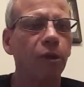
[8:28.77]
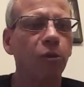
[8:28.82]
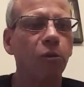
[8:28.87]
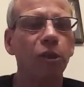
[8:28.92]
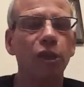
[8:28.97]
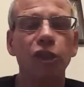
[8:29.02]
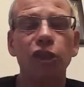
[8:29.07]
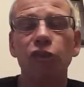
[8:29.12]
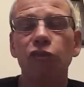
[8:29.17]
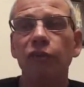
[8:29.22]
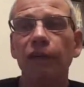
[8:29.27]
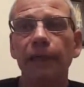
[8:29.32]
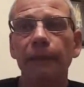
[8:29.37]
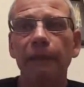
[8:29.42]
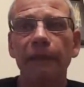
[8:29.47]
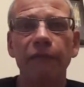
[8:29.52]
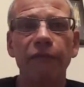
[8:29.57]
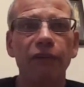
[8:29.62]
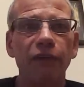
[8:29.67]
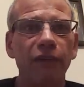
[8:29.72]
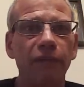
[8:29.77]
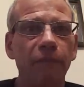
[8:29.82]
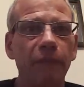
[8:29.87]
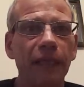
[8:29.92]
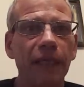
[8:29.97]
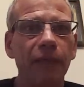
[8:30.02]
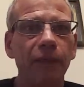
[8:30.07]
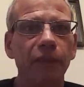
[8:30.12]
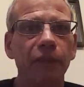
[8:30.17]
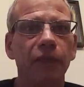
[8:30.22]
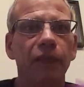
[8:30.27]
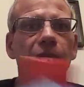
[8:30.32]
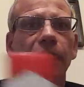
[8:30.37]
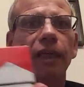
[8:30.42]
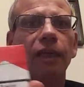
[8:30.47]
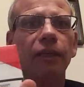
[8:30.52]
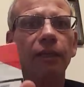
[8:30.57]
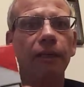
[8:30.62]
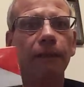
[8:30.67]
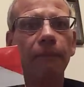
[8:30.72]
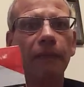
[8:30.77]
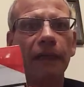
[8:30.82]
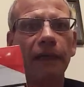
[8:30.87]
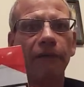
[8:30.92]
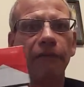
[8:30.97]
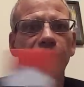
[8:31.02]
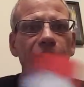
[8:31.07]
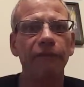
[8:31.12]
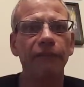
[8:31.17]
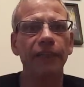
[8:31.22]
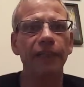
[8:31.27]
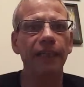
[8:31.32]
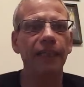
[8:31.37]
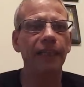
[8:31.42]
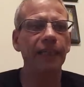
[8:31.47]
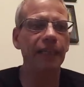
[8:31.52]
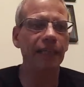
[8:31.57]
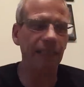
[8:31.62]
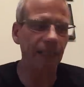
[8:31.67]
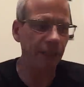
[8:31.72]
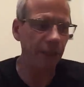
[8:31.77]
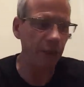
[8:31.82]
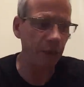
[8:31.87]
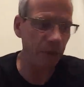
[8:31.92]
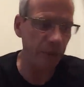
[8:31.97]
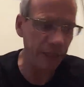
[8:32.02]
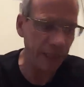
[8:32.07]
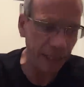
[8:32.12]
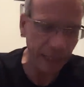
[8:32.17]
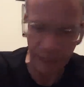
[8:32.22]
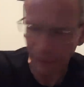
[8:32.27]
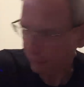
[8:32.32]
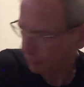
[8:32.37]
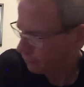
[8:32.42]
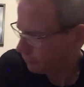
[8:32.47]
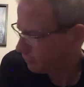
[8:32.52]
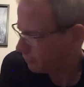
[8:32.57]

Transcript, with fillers: which is around about five pound, nine pound fifteen in the UK.